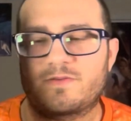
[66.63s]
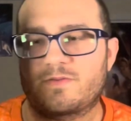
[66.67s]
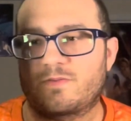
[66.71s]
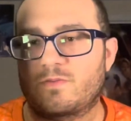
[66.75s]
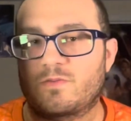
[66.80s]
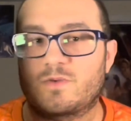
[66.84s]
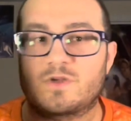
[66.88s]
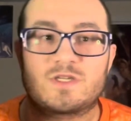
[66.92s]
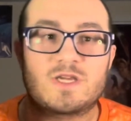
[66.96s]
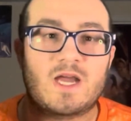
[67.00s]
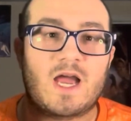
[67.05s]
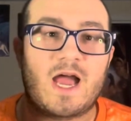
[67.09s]

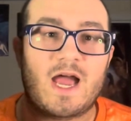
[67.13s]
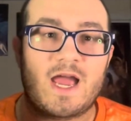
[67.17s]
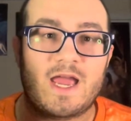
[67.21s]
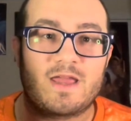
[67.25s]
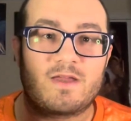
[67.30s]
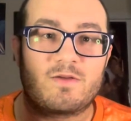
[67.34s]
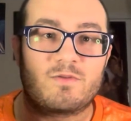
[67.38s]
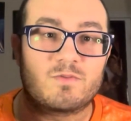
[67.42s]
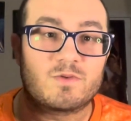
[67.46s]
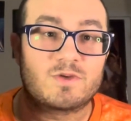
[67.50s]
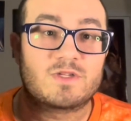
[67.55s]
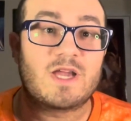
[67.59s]
which
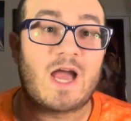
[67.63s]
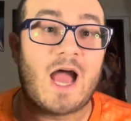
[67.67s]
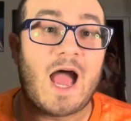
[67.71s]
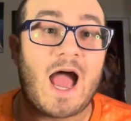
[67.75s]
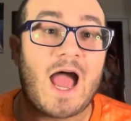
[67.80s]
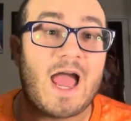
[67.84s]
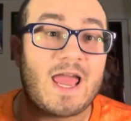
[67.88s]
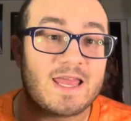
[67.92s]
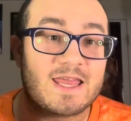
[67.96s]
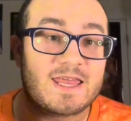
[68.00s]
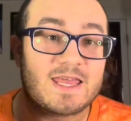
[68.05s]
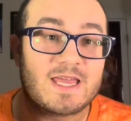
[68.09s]

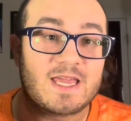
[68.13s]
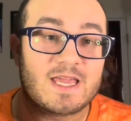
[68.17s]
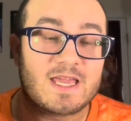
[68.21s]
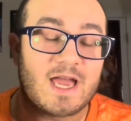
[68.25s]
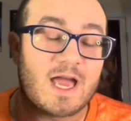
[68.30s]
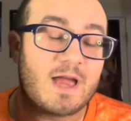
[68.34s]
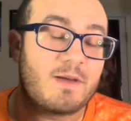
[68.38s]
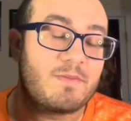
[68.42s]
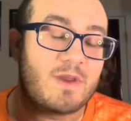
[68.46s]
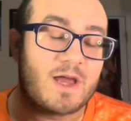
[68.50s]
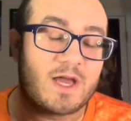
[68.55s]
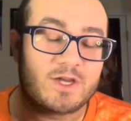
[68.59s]
I think,
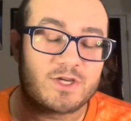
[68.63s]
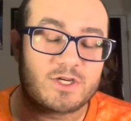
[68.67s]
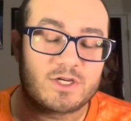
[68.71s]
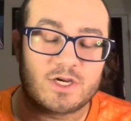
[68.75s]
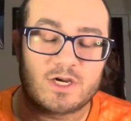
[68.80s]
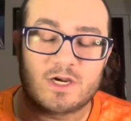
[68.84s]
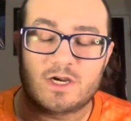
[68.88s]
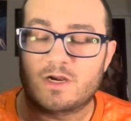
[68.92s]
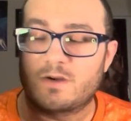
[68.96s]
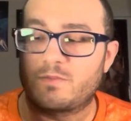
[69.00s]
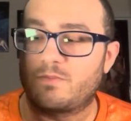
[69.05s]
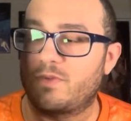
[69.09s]
I'm not
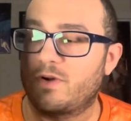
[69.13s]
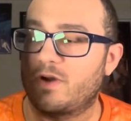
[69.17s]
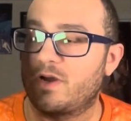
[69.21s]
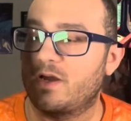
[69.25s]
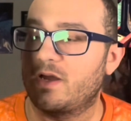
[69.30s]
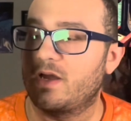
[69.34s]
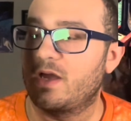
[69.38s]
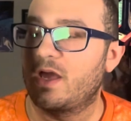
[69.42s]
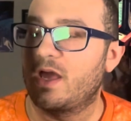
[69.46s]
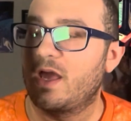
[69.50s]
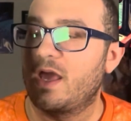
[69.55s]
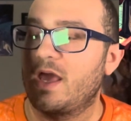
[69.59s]
sure, but
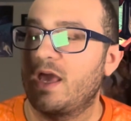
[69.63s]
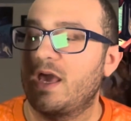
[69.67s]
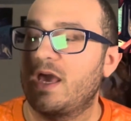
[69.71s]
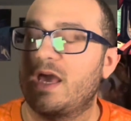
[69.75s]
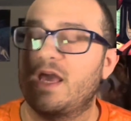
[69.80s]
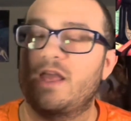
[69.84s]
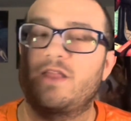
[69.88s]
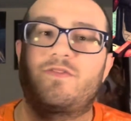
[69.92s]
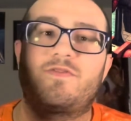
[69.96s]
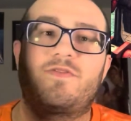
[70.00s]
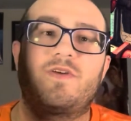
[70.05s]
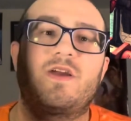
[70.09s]

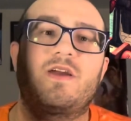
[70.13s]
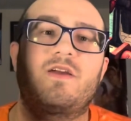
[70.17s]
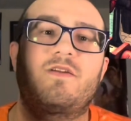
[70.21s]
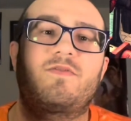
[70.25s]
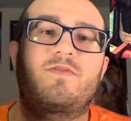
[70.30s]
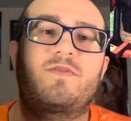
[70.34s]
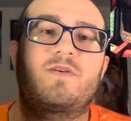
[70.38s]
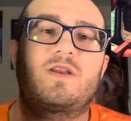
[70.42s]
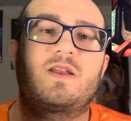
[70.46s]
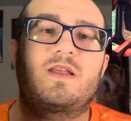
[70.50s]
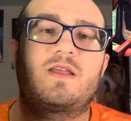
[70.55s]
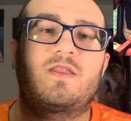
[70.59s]
it's very
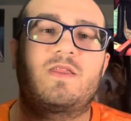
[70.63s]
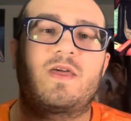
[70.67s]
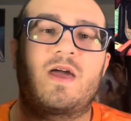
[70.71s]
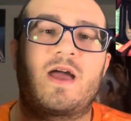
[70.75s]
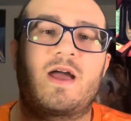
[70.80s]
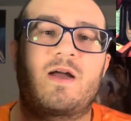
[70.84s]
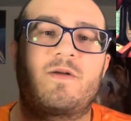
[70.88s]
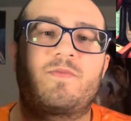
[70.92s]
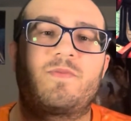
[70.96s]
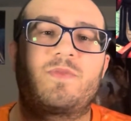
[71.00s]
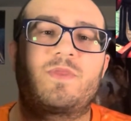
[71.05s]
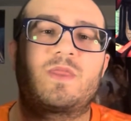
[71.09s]
funny
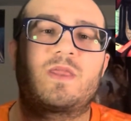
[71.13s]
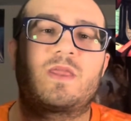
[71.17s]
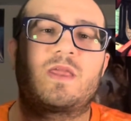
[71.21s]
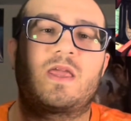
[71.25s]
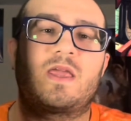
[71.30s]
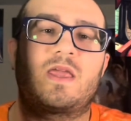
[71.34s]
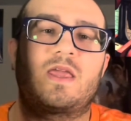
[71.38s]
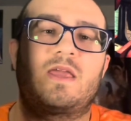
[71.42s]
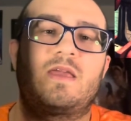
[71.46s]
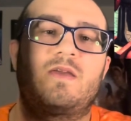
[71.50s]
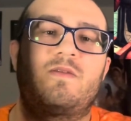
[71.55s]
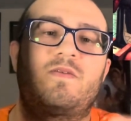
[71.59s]
that
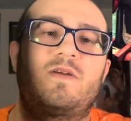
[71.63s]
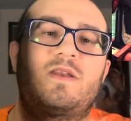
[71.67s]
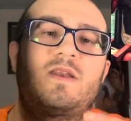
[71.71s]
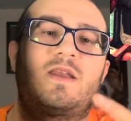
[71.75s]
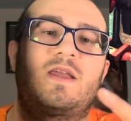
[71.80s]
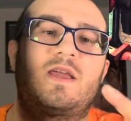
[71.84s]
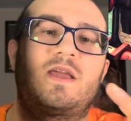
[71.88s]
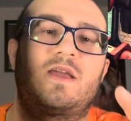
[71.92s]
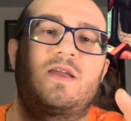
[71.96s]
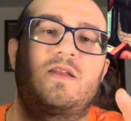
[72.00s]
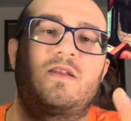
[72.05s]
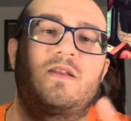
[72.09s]
even
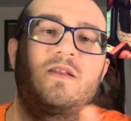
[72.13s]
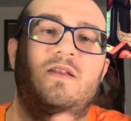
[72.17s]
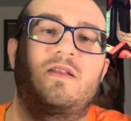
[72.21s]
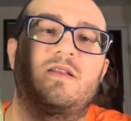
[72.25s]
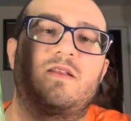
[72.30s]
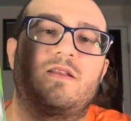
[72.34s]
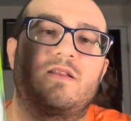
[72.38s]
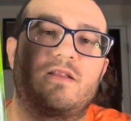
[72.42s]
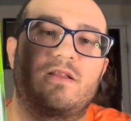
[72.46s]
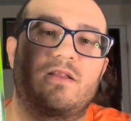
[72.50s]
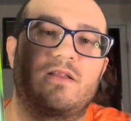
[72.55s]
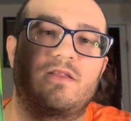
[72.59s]
in
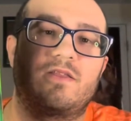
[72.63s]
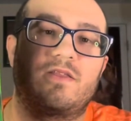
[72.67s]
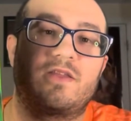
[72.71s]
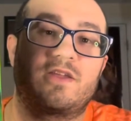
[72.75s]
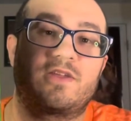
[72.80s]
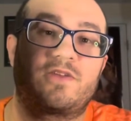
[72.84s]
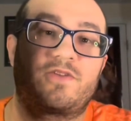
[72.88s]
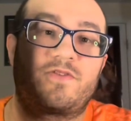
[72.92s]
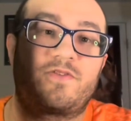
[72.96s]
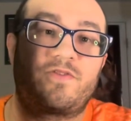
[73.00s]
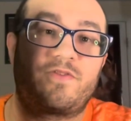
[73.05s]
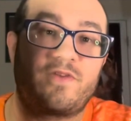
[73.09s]

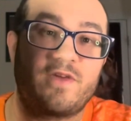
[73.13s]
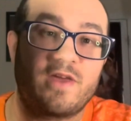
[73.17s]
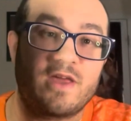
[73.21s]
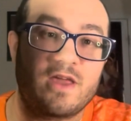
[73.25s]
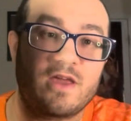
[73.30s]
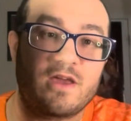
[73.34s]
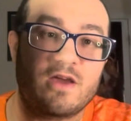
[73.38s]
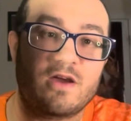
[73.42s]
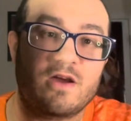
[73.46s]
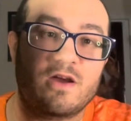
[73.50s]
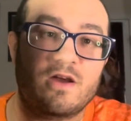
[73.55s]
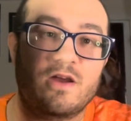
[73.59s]
this
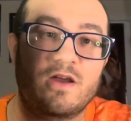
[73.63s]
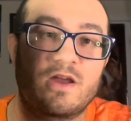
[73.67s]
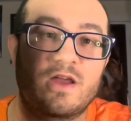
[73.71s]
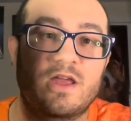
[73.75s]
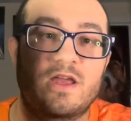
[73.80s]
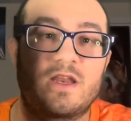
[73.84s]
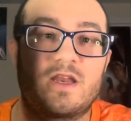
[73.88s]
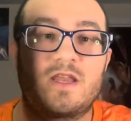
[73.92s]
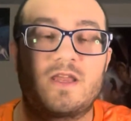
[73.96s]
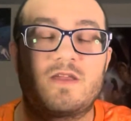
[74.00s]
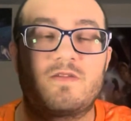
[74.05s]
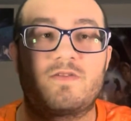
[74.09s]
figure
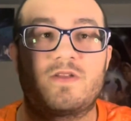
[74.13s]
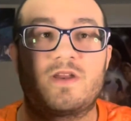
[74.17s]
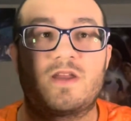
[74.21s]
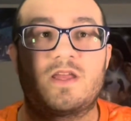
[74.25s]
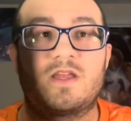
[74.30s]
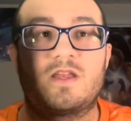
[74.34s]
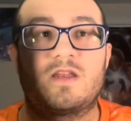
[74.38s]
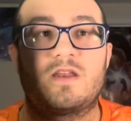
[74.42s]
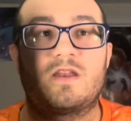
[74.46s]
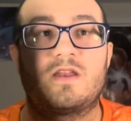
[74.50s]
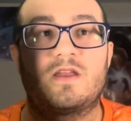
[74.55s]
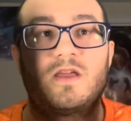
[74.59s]
and even
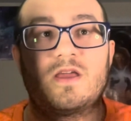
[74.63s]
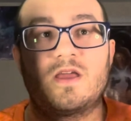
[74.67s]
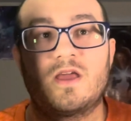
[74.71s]
in